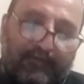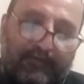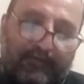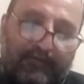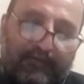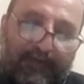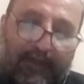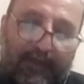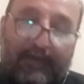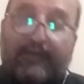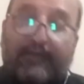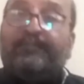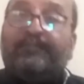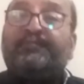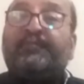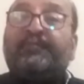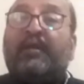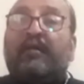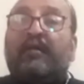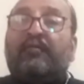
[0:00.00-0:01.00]
So
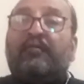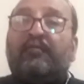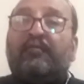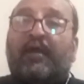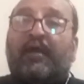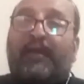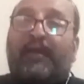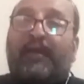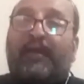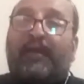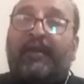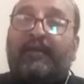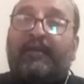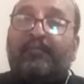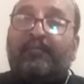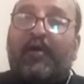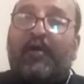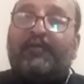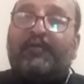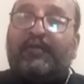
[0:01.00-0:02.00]
we have
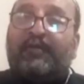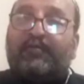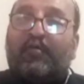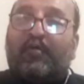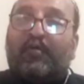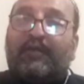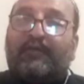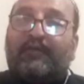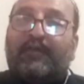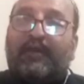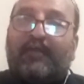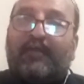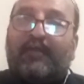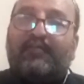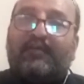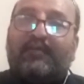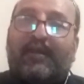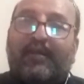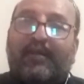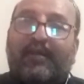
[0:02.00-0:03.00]
to
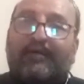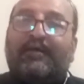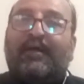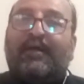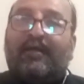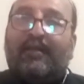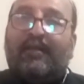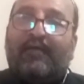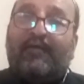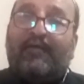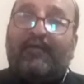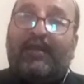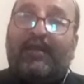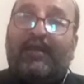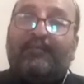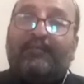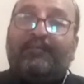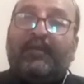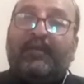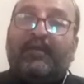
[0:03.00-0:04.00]
design and develop
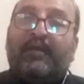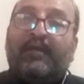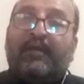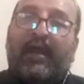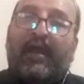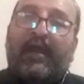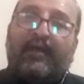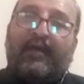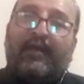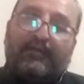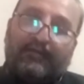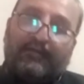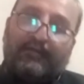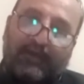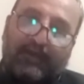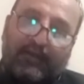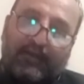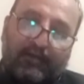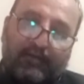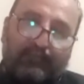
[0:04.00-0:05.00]
our curriculum
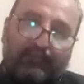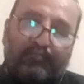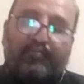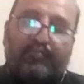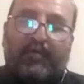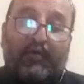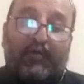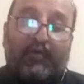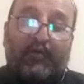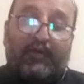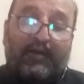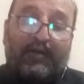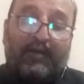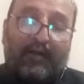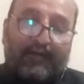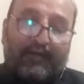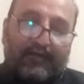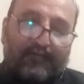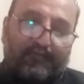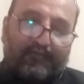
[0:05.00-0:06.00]
with the
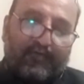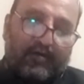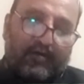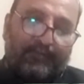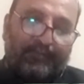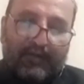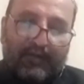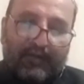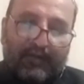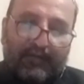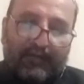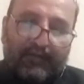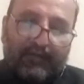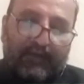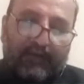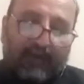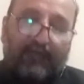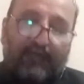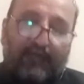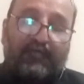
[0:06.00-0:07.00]
multidisciplinary
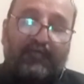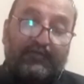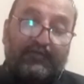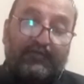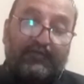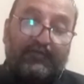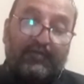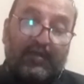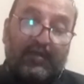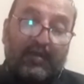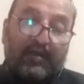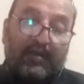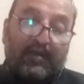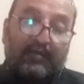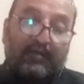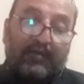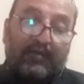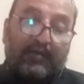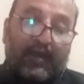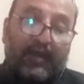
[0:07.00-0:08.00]
character because we
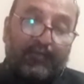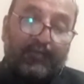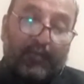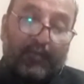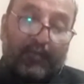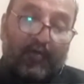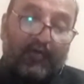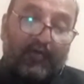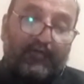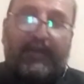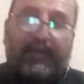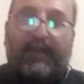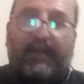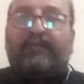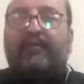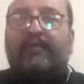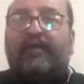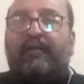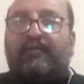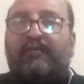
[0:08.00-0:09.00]
need a
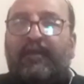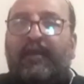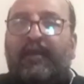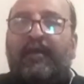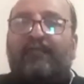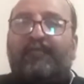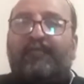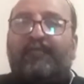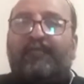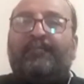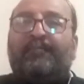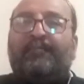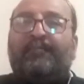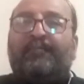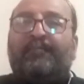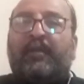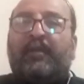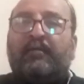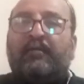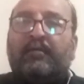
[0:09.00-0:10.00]
technologies,
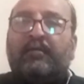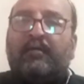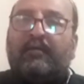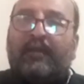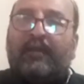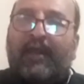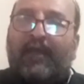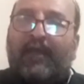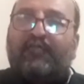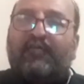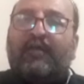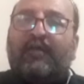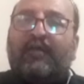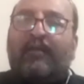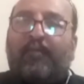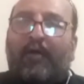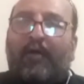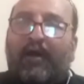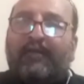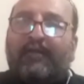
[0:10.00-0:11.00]
management,
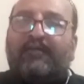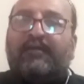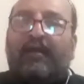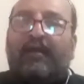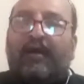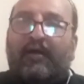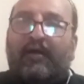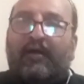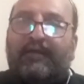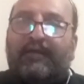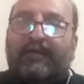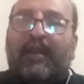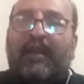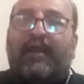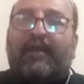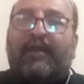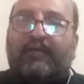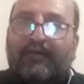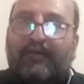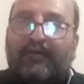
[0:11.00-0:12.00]
as well as the
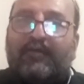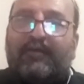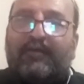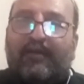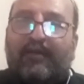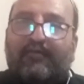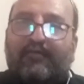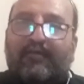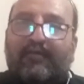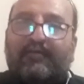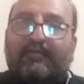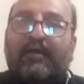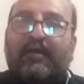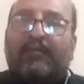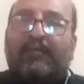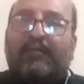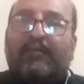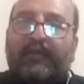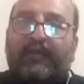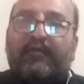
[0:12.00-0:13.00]
cultural
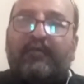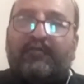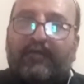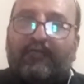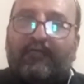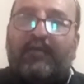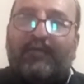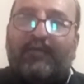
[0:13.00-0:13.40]
aspects,